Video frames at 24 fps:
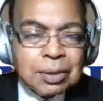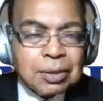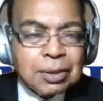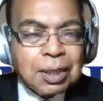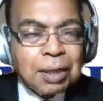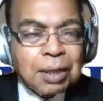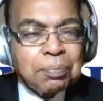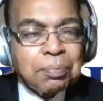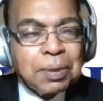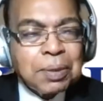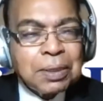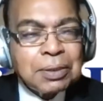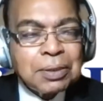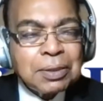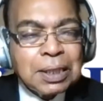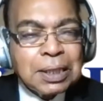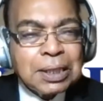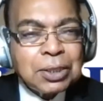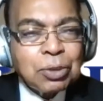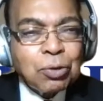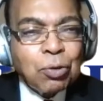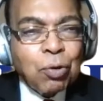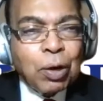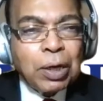surprisingly,
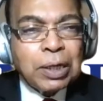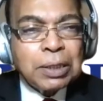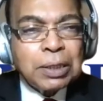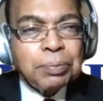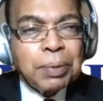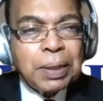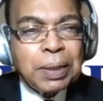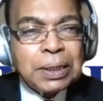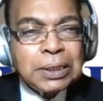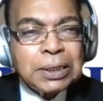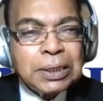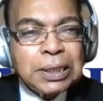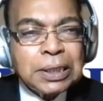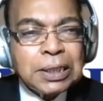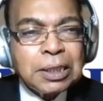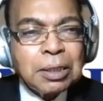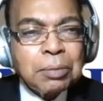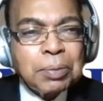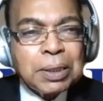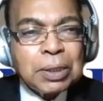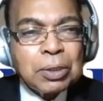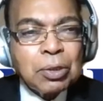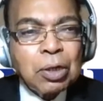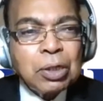is coined by a
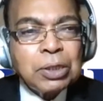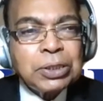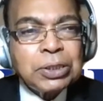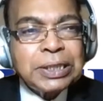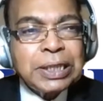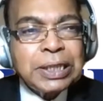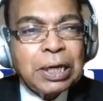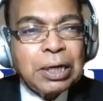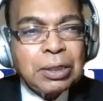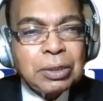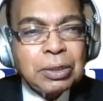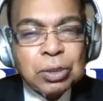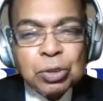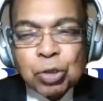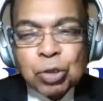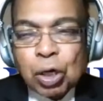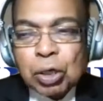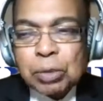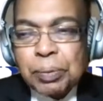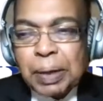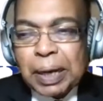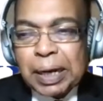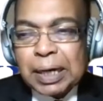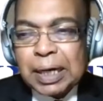gentleman called
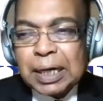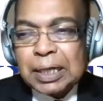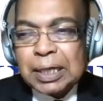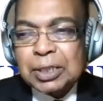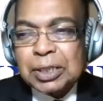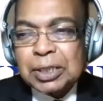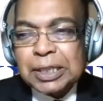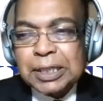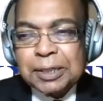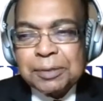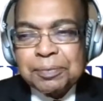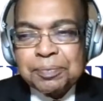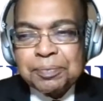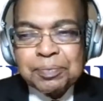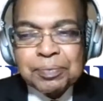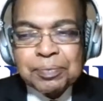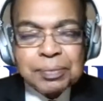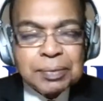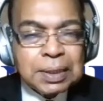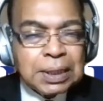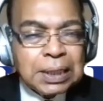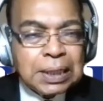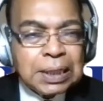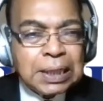John McCarthy
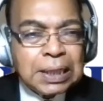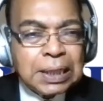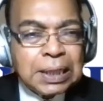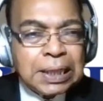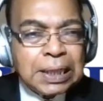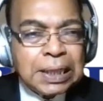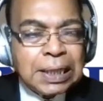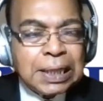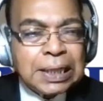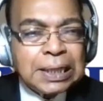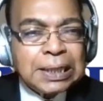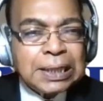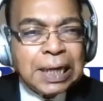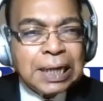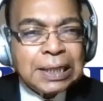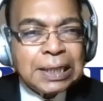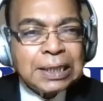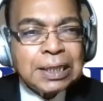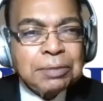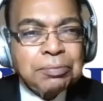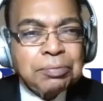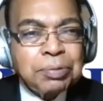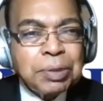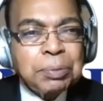in
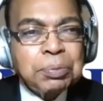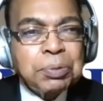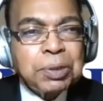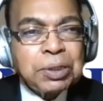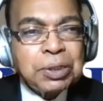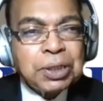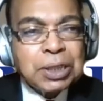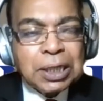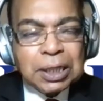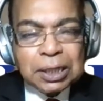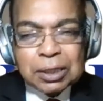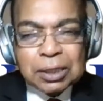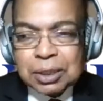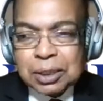1956.